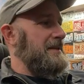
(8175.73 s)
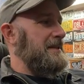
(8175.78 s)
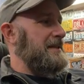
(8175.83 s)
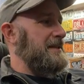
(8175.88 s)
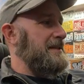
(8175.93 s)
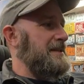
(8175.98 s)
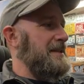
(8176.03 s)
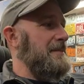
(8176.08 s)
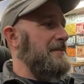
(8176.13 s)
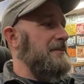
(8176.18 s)
This
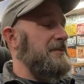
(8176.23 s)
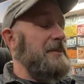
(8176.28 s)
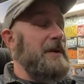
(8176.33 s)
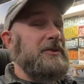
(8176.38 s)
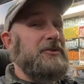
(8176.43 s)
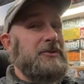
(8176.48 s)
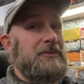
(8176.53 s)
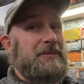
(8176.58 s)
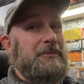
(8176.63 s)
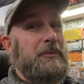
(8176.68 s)
is something
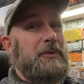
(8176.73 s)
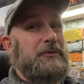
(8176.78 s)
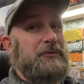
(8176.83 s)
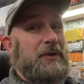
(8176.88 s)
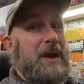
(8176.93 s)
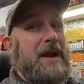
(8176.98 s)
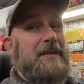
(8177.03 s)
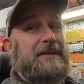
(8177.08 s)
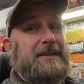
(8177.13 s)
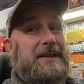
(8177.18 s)
special.
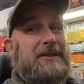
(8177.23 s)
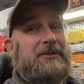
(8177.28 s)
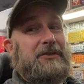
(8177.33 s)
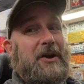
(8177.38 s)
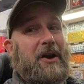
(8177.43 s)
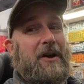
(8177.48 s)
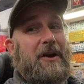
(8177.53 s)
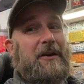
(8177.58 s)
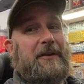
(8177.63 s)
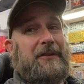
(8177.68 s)
Driving this
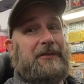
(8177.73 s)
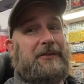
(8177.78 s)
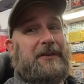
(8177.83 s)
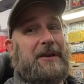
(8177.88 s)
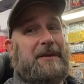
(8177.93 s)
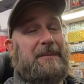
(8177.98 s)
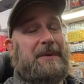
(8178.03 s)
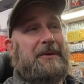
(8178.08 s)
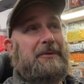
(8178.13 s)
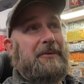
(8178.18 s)
car is
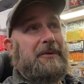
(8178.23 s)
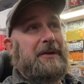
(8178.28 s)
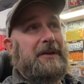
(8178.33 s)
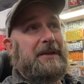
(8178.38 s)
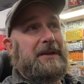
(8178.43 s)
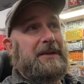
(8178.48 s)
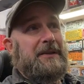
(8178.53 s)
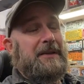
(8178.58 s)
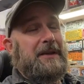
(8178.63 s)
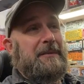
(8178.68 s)
going to be
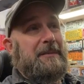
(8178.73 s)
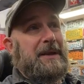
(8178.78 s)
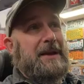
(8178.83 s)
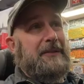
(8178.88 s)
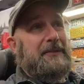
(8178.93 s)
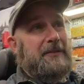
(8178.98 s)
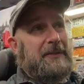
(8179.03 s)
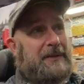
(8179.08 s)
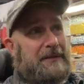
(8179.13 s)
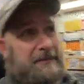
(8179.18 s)
really
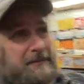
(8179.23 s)
amazing.